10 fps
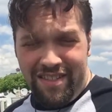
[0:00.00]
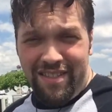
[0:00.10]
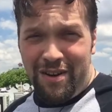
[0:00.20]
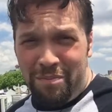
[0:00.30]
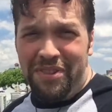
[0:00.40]

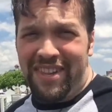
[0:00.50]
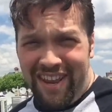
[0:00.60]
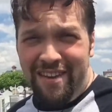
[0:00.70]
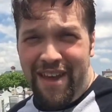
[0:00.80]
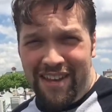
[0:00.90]
there are
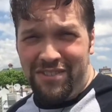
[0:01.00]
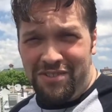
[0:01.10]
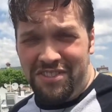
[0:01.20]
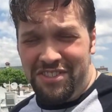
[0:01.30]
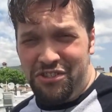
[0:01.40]
plenty of
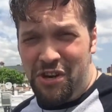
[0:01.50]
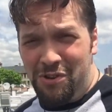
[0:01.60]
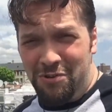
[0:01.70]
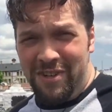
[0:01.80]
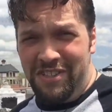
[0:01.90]
assholes in this
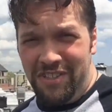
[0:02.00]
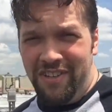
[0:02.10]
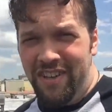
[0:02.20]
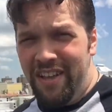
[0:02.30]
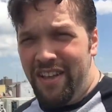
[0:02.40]
general region.
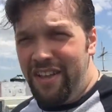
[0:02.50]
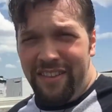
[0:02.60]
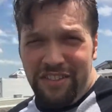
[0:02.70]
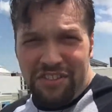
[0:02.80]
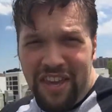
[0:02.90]

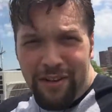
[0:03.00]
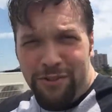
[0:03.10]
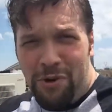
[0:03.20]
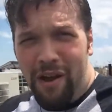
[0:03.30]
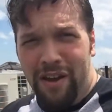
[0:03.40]
Just get her
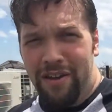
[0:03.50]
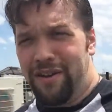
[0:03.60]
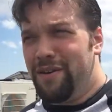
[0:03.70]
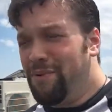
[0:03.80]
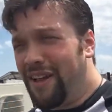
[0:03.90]
drunk,
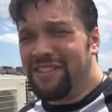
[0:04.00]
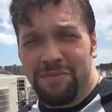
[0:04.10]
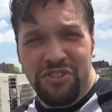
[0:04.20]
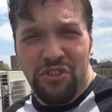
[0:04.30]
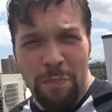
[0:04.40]
put on
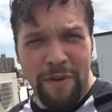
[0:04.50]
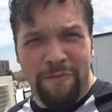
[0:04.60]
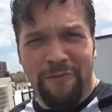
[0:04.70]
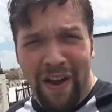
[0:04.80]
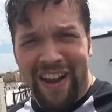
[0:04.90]
some stupid
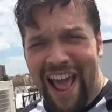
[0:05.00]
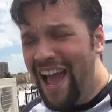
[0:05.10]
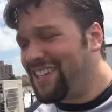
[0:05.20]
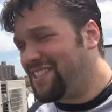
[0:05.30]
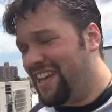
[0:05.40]
fucking
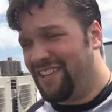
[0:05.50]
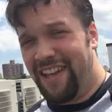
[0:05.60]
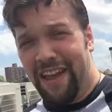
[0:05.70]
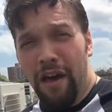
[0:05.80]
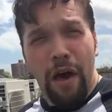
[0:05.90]
accent
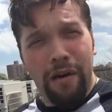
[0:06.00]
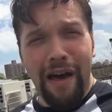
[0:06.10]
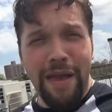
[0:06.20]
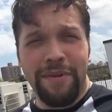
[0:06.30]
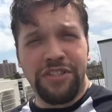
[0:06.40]
like,
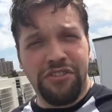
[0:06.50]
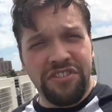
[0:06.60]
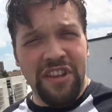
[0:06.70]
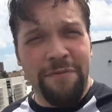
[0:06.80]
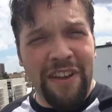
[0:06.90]
well, hey,
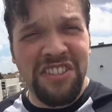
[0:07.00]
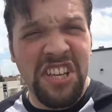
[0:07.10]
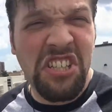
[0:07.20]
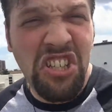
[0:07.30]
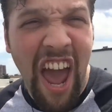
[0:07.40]
mistress, do a
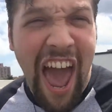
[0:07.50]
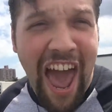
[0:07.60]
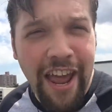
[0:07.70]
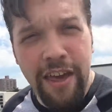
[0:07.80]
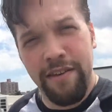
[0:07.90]

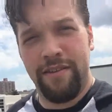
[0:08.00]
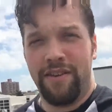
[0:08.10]
shag?